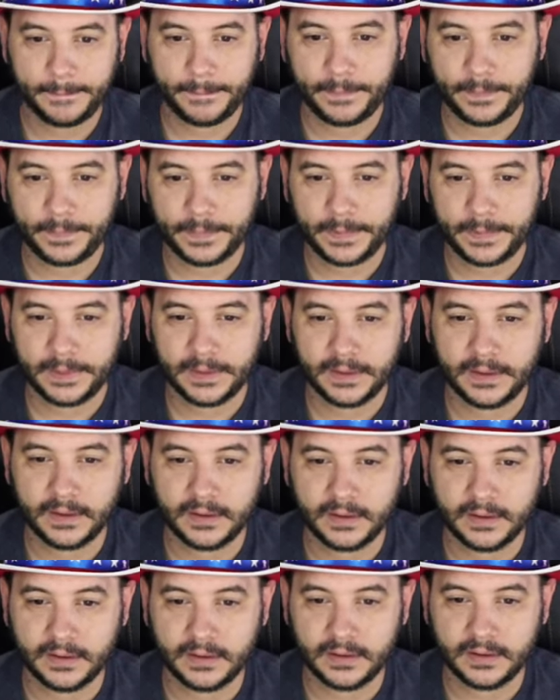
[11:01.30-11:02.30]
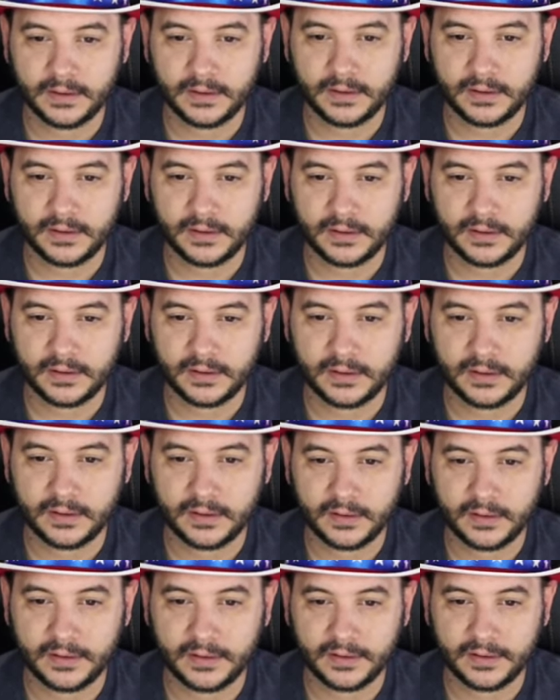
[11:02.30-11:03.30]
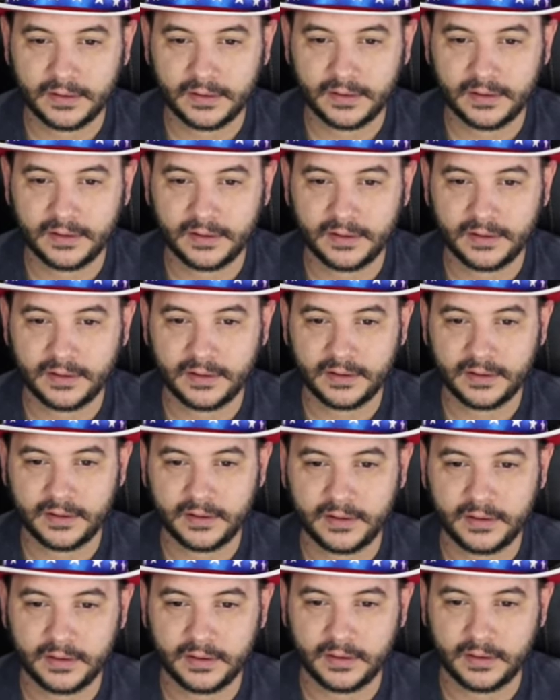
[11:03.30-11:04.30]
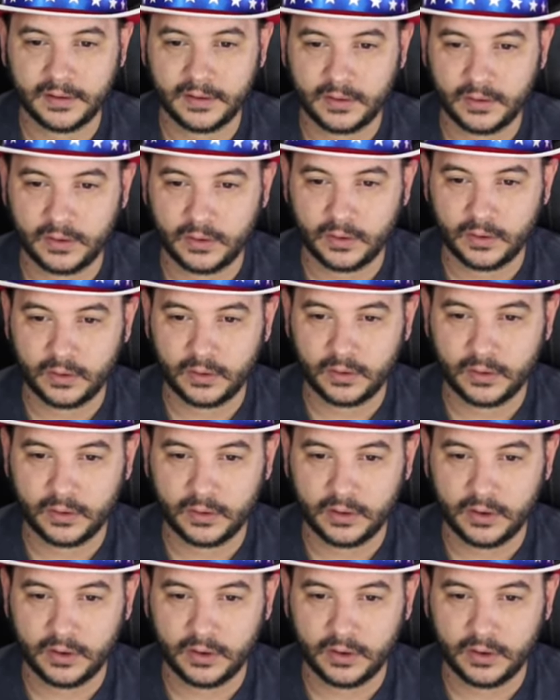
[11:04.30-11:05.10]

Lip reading: Nothing is said.